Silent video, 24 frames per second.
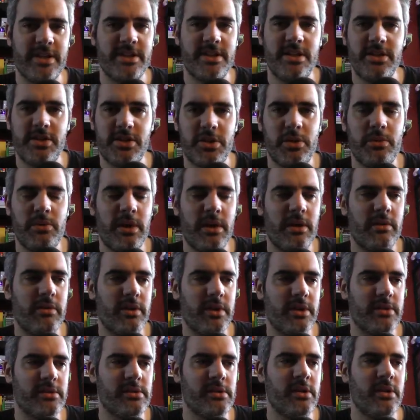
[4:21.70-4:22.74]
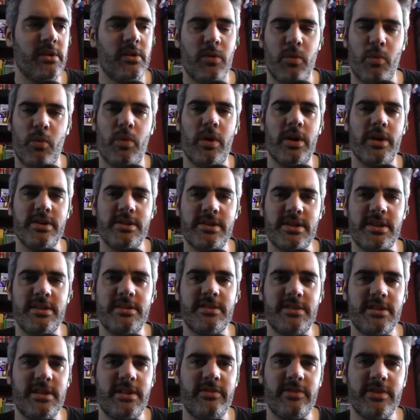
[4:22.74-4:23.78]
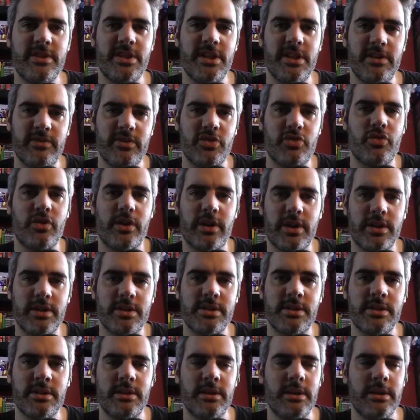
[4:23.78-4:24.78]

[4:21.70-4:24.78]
that's in two areas. One, sensitivity of the triggers,